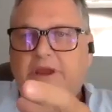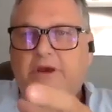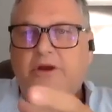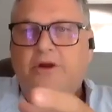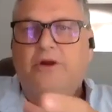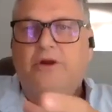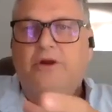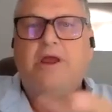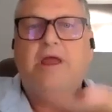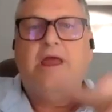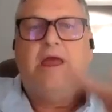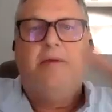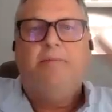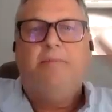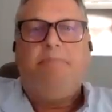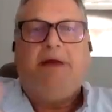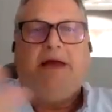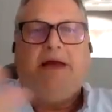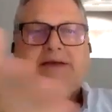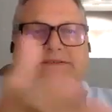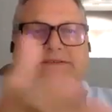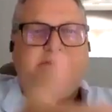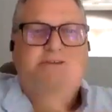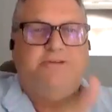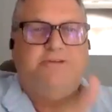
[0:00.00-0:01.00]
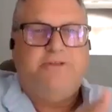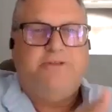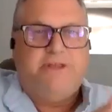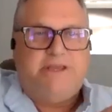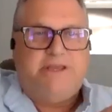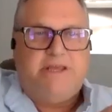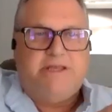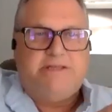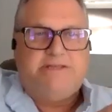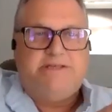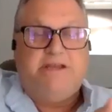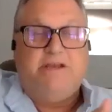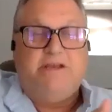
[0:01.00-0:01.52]
from here and pass it to
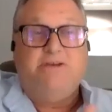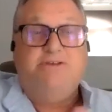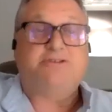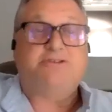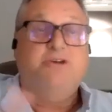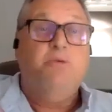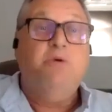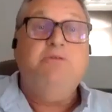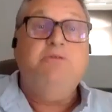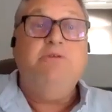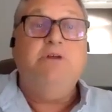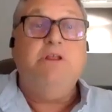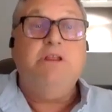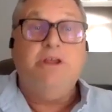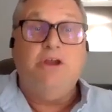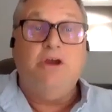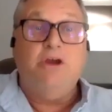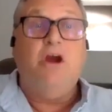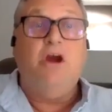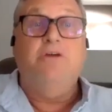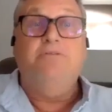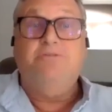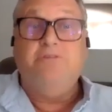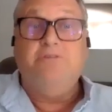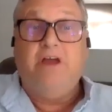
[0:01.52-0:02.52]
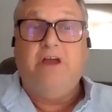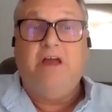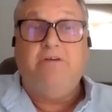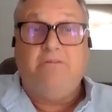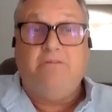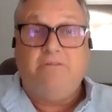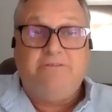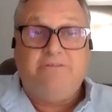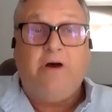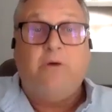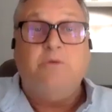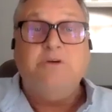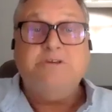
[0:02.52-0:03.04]
the kids here. So we really are.
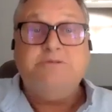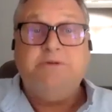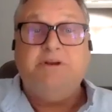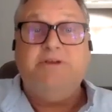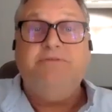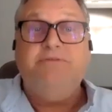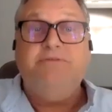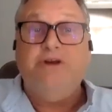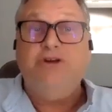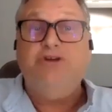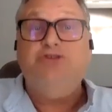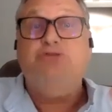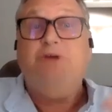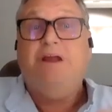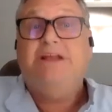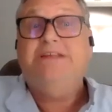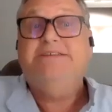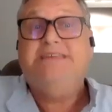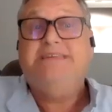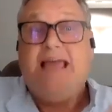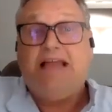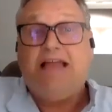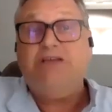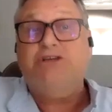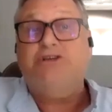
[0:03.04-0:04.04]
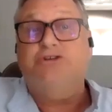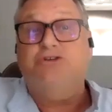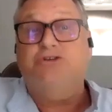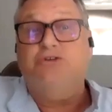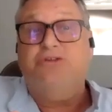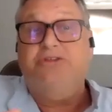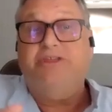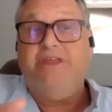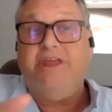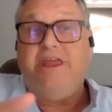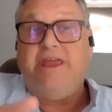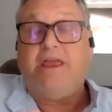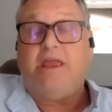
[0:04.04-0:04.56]
It's always been a very
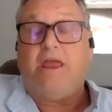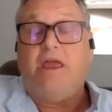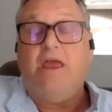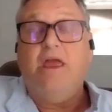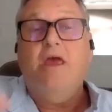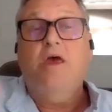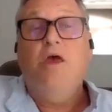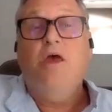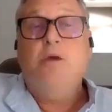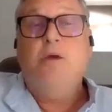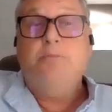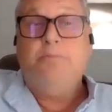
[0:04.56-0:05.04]
transactional thing.